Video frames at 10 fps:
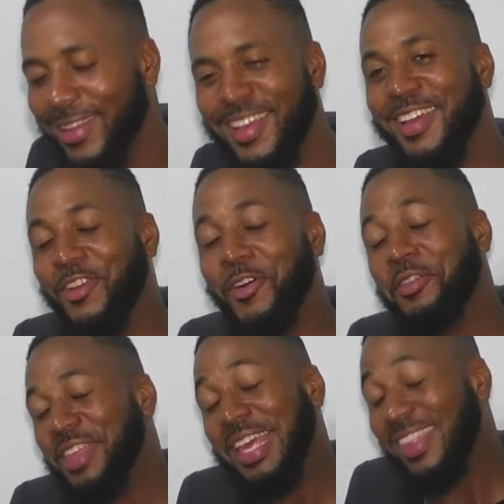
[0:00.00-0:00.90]
Now,
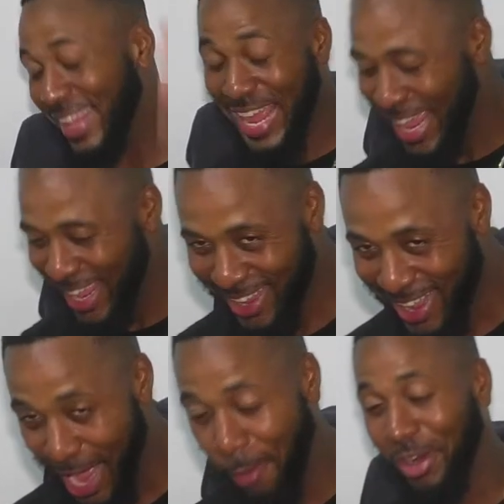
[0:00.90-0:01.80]
they say, and
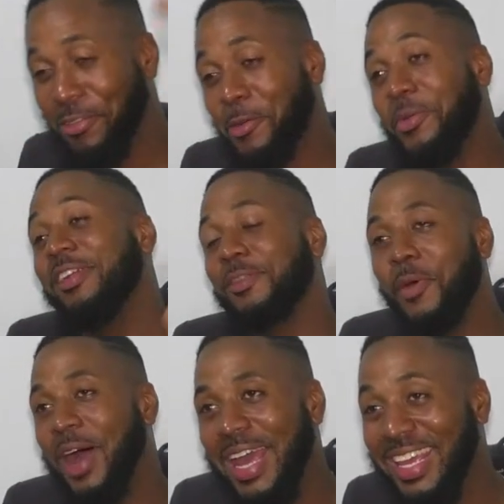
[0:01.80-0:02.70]
one of the reasons
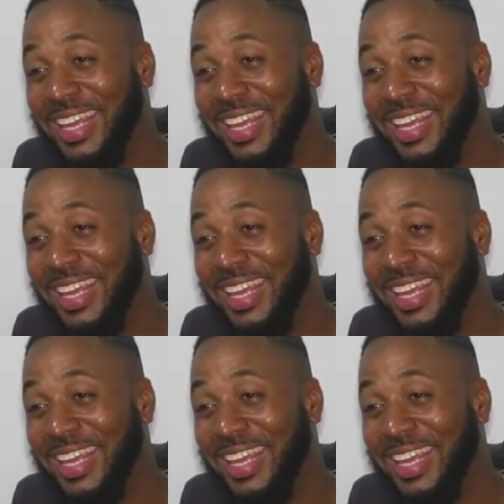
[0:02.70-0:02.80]
why